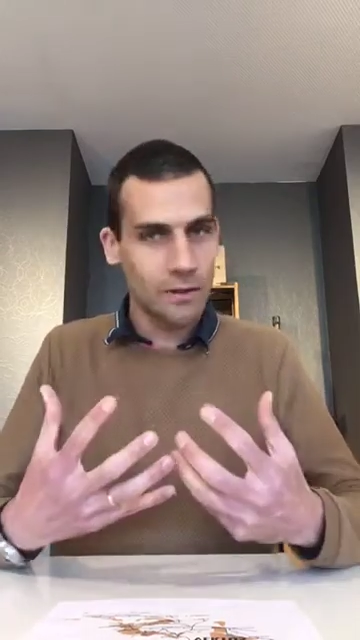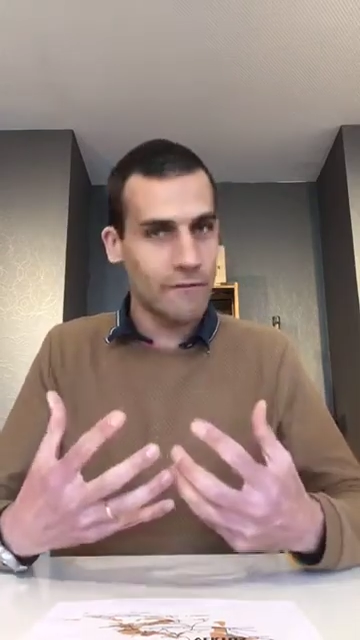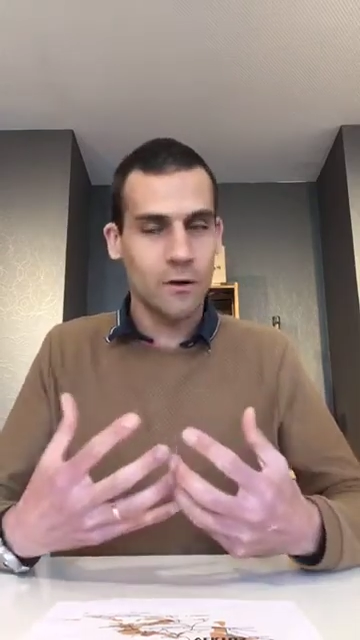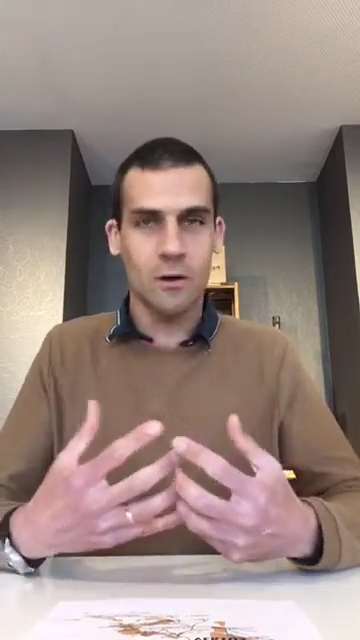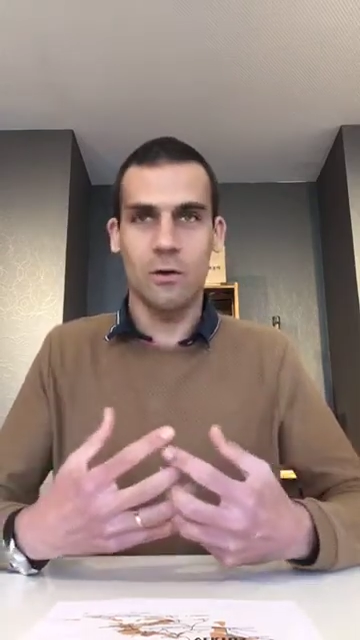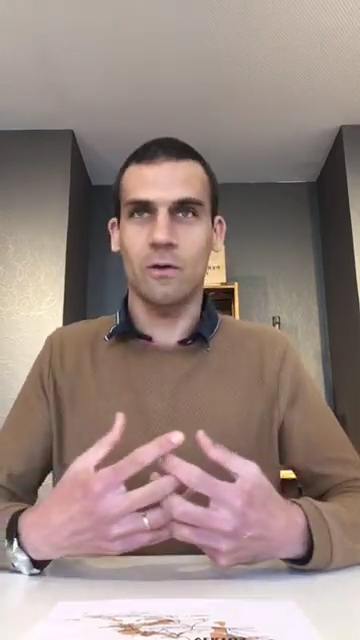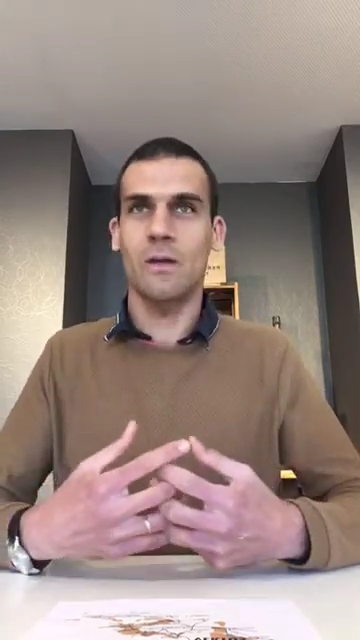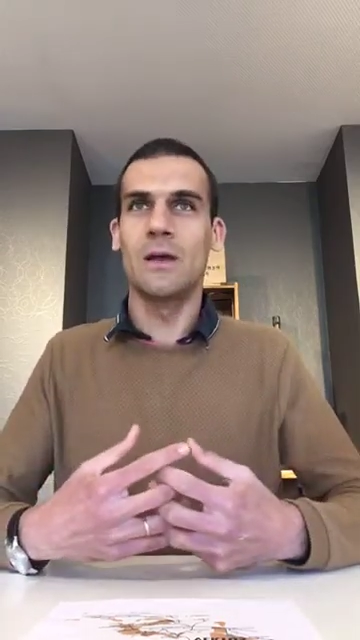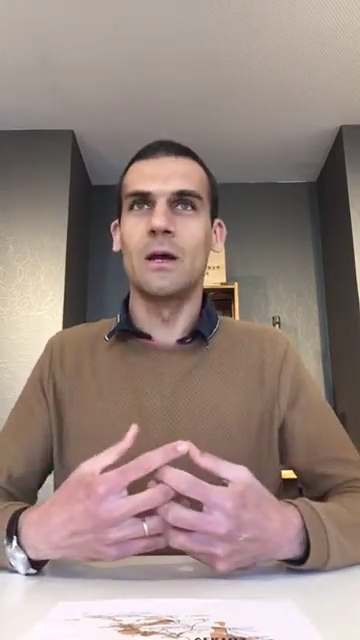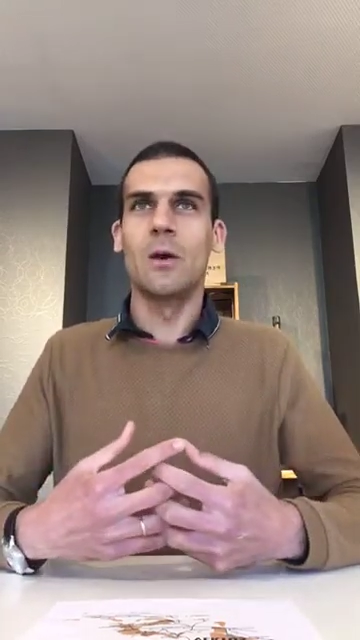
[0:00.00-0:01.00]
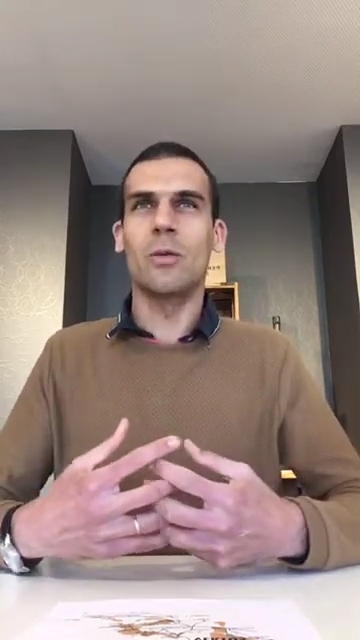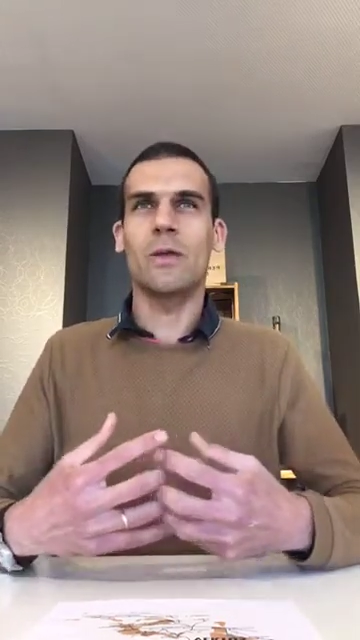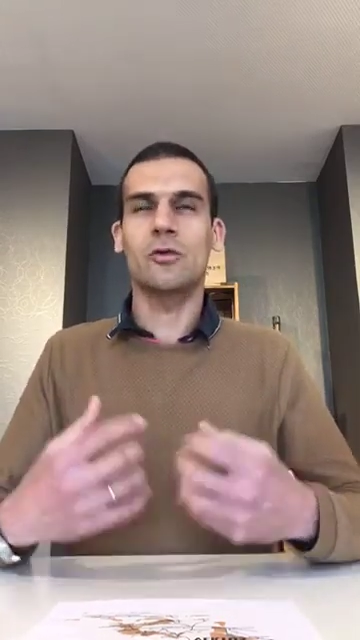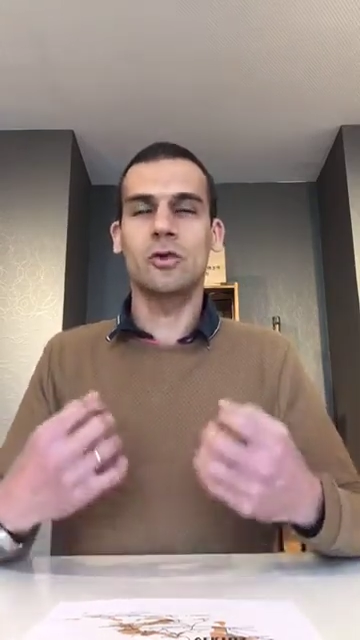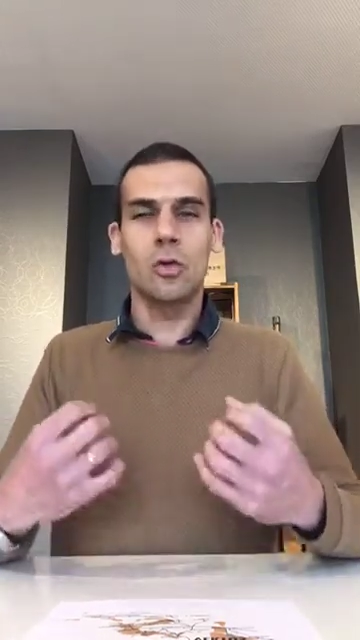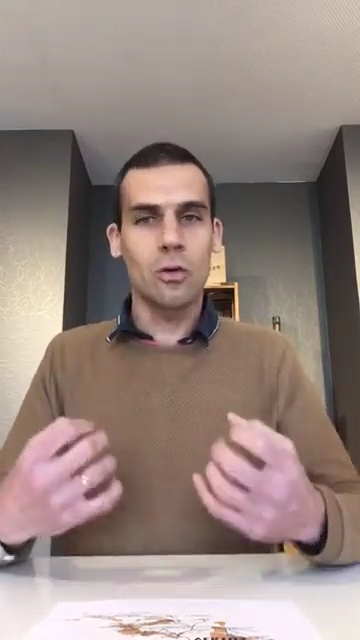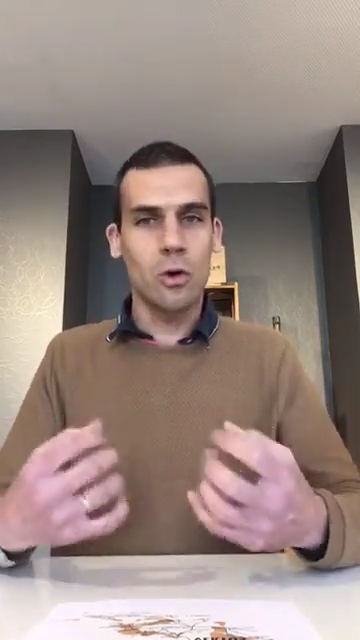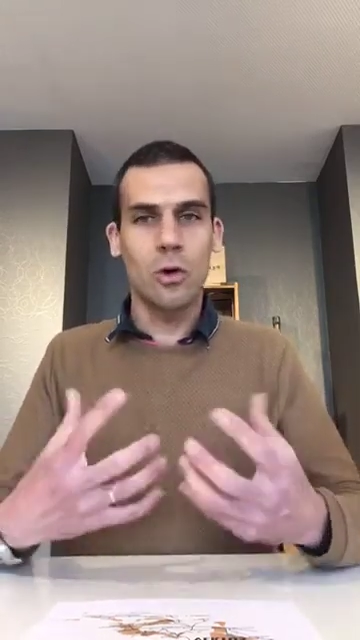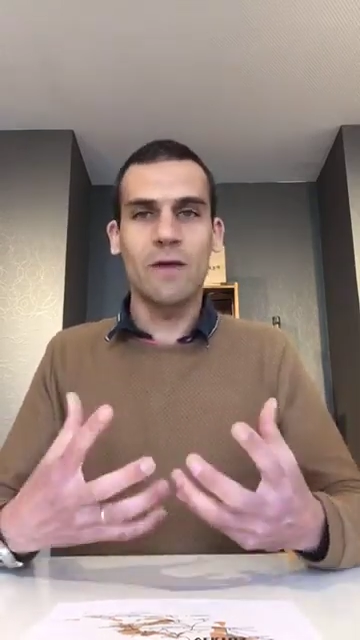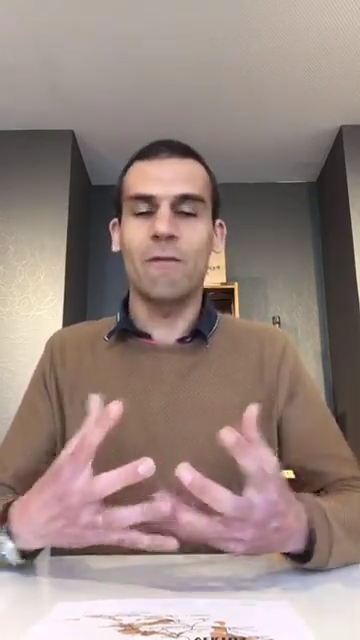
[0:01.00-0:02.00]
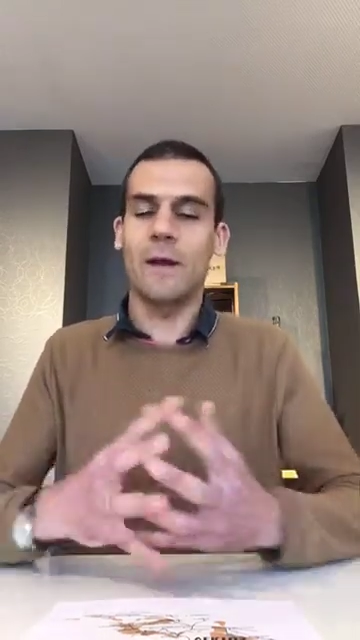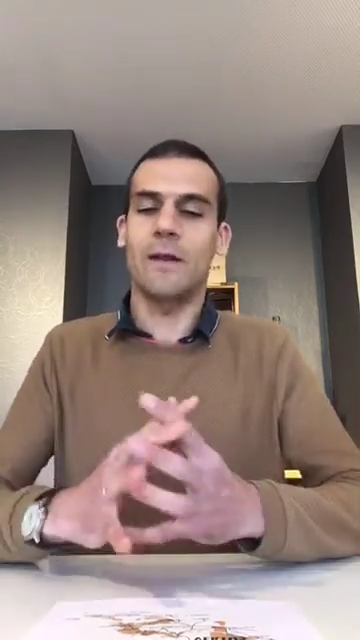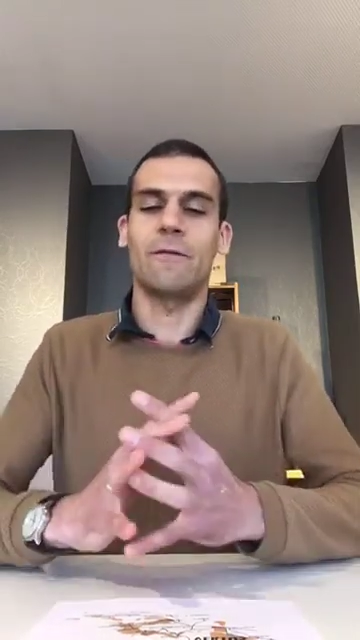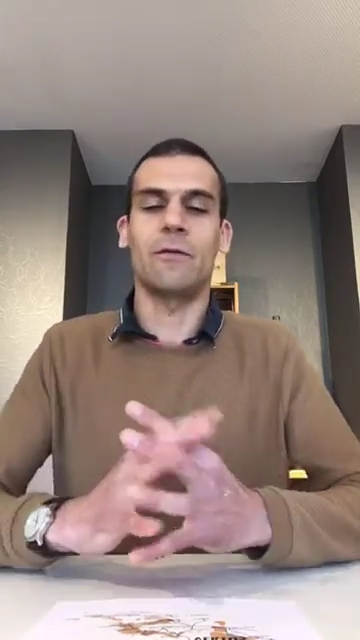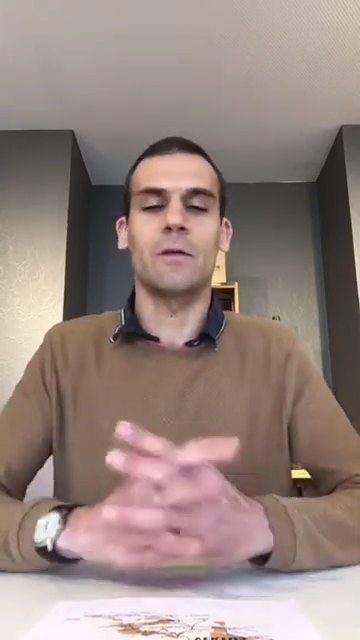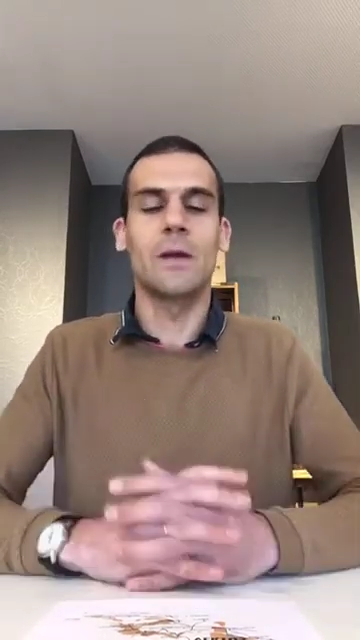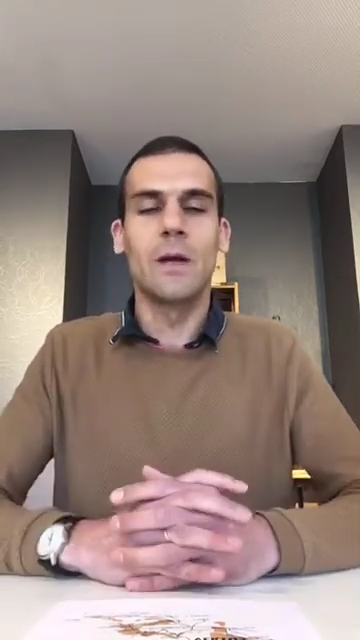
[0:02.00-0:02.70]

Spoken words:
of course, with strong oaky flavors.